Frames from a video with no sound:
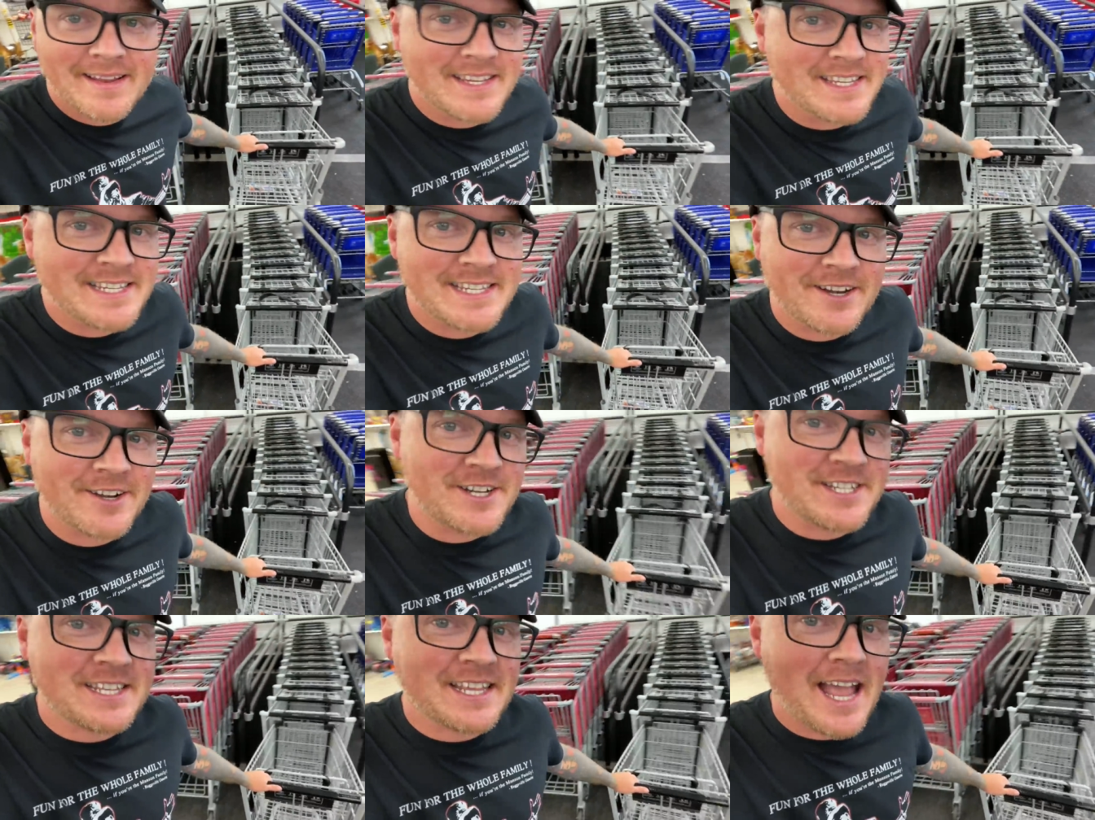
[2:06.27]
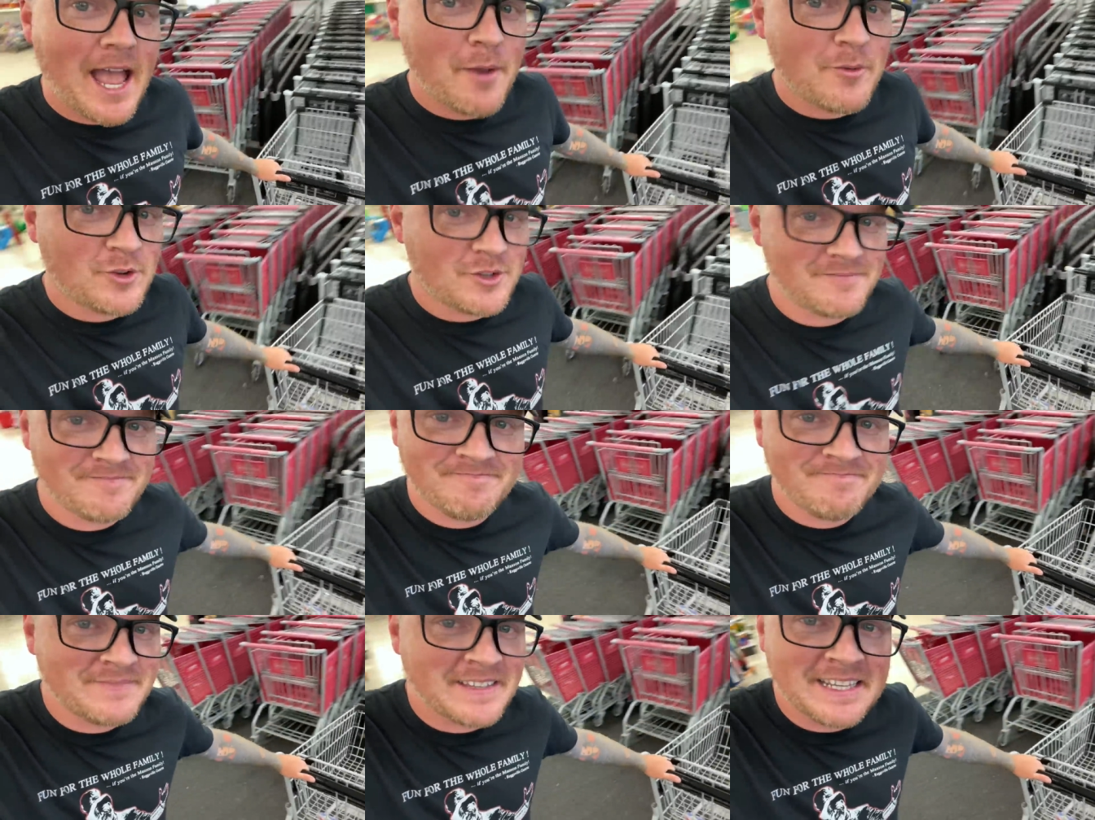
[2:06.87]
Seriously, I will
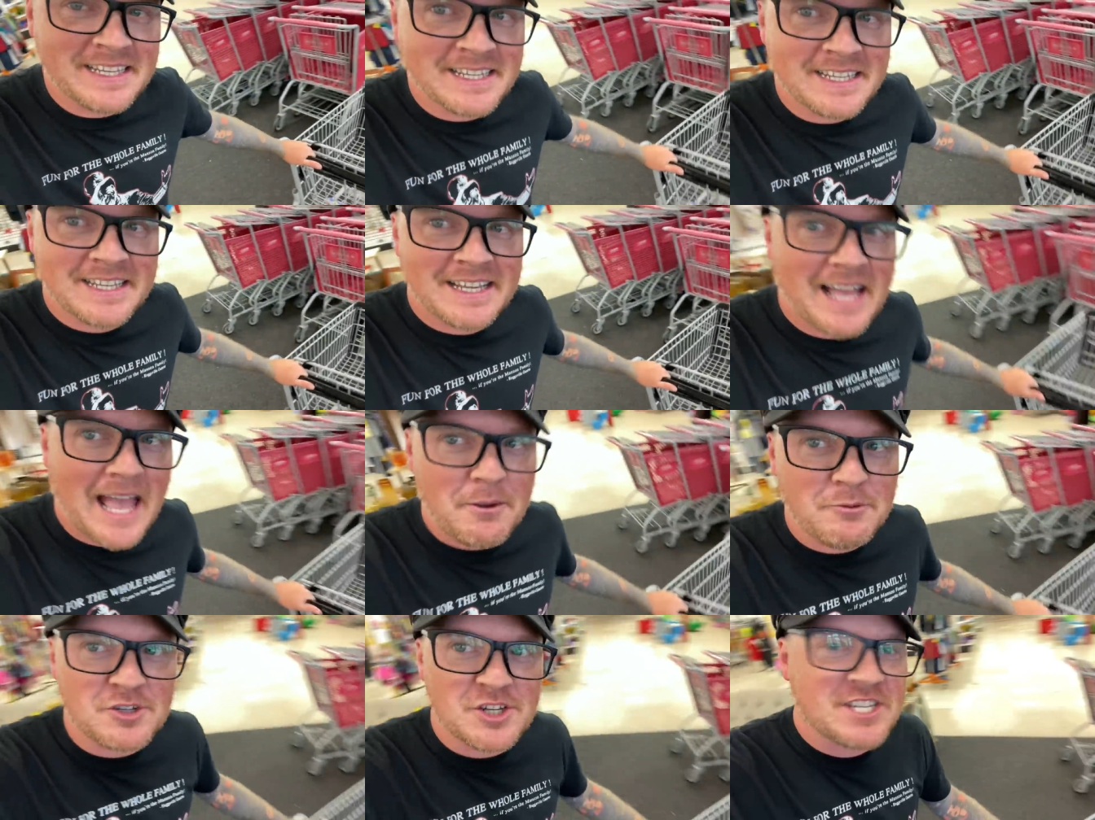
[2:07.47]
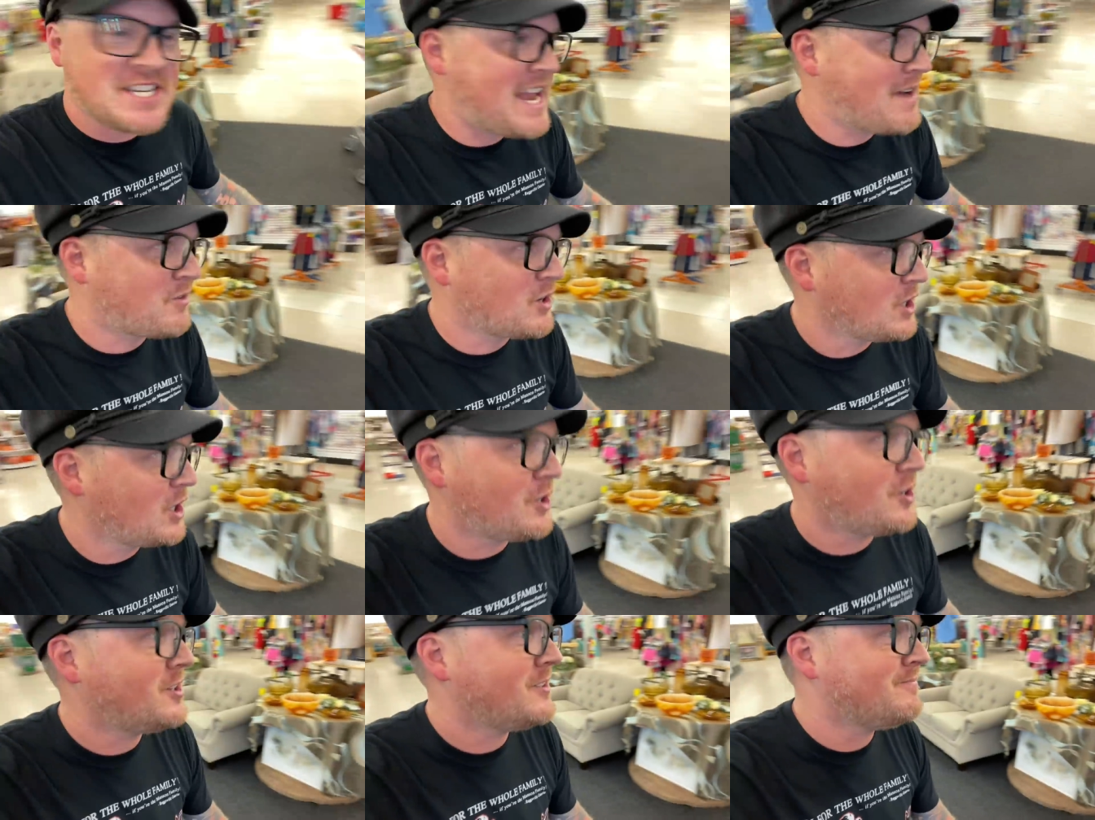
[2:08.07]
just never
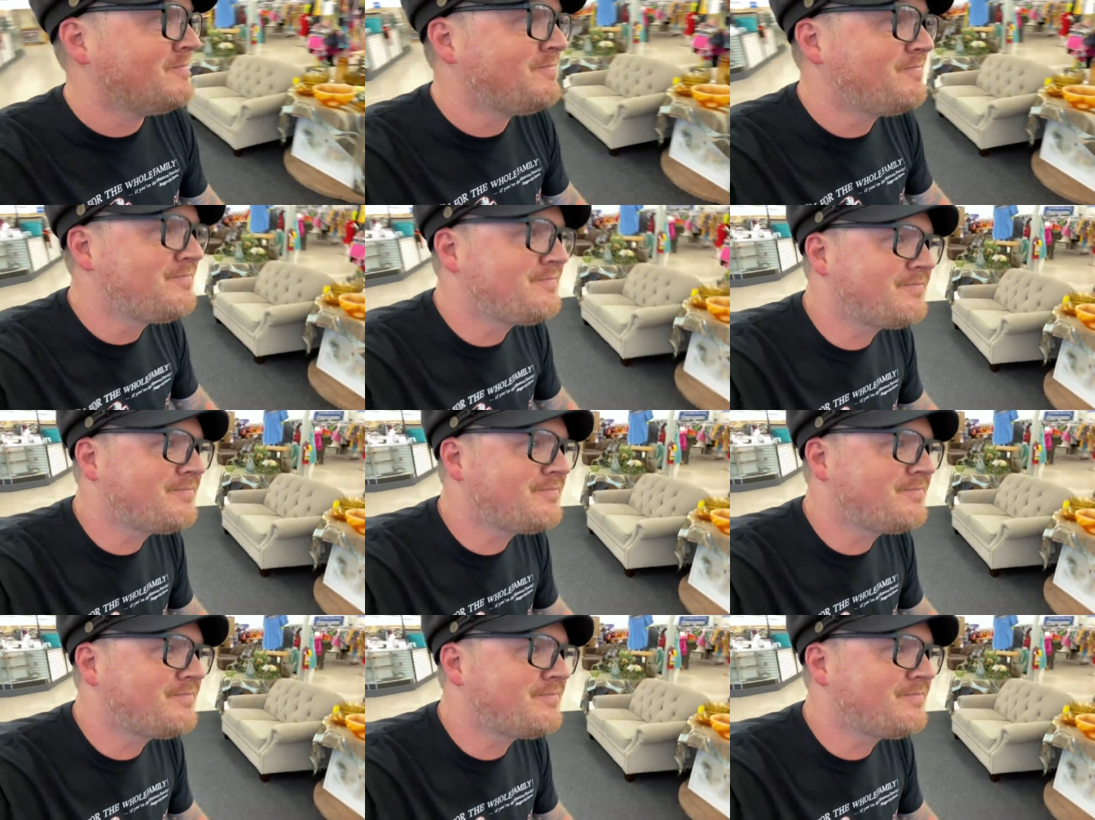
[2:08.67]
learn.